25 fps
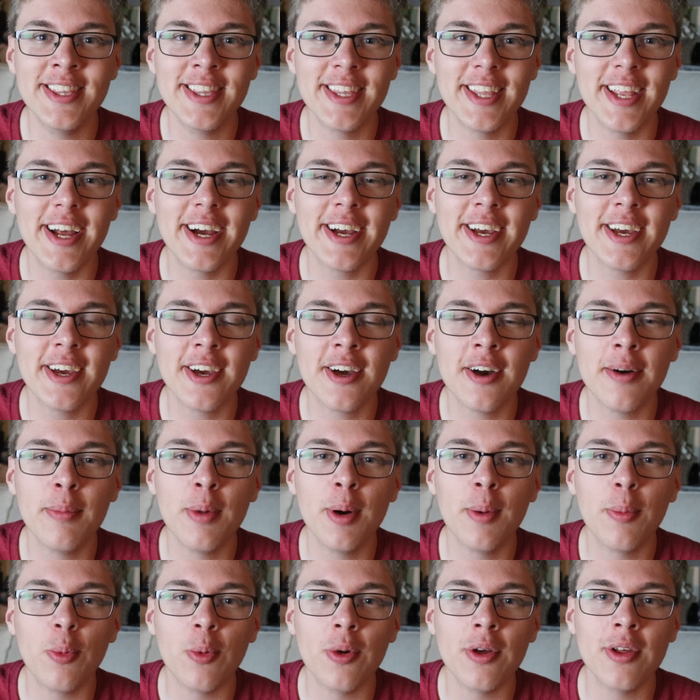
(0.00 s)
that I could come
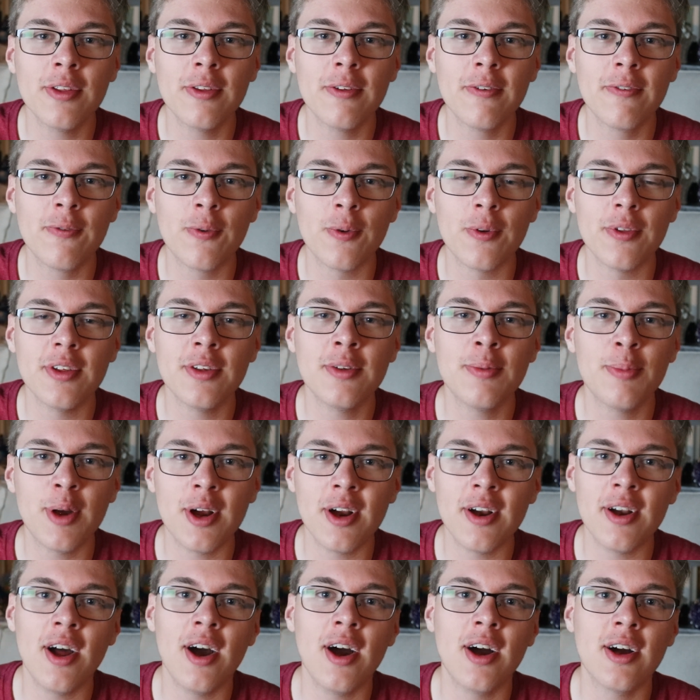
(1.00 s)
up with for this
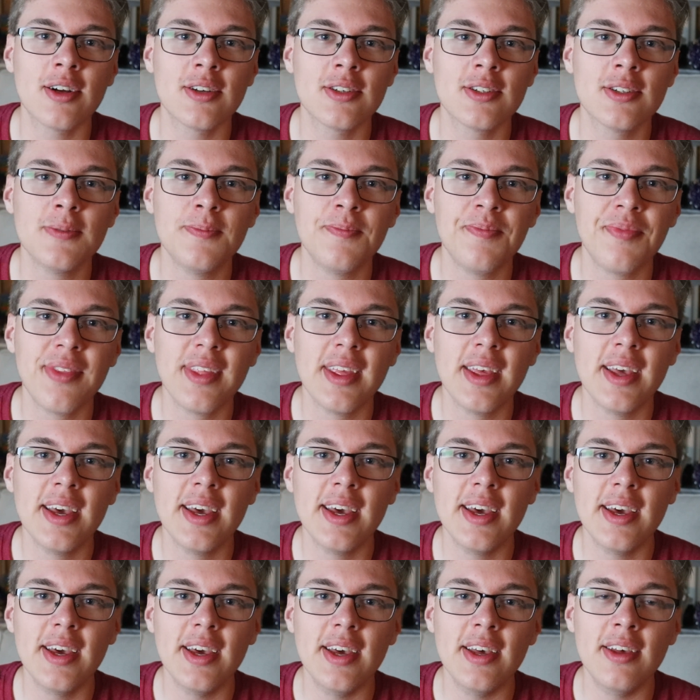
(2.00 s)
paradox
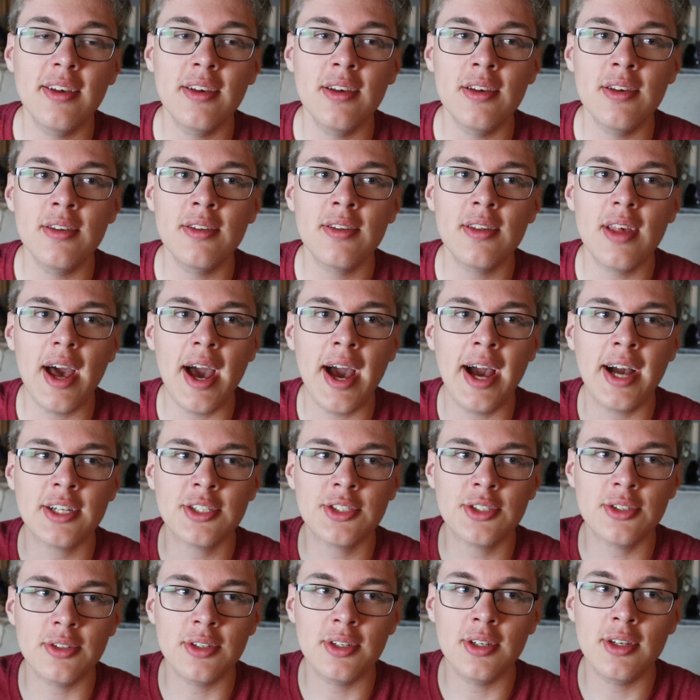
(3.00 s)
is
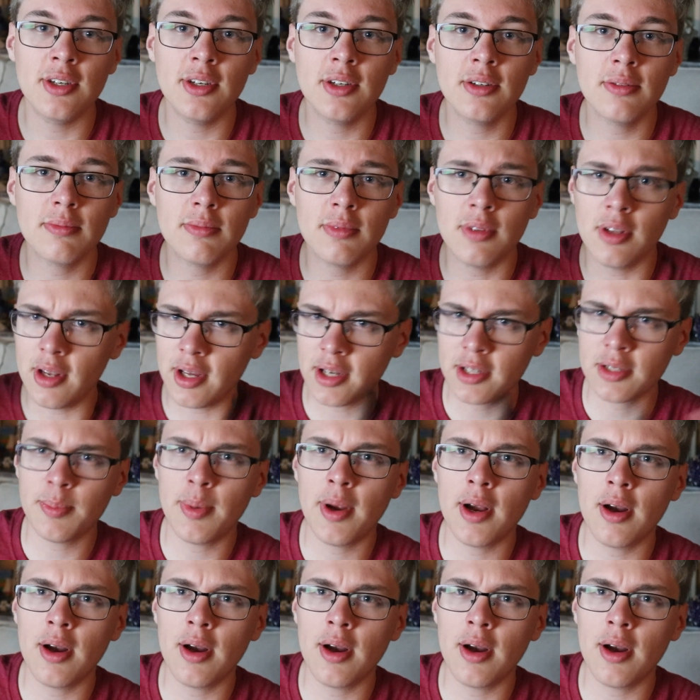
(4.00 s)
actually the next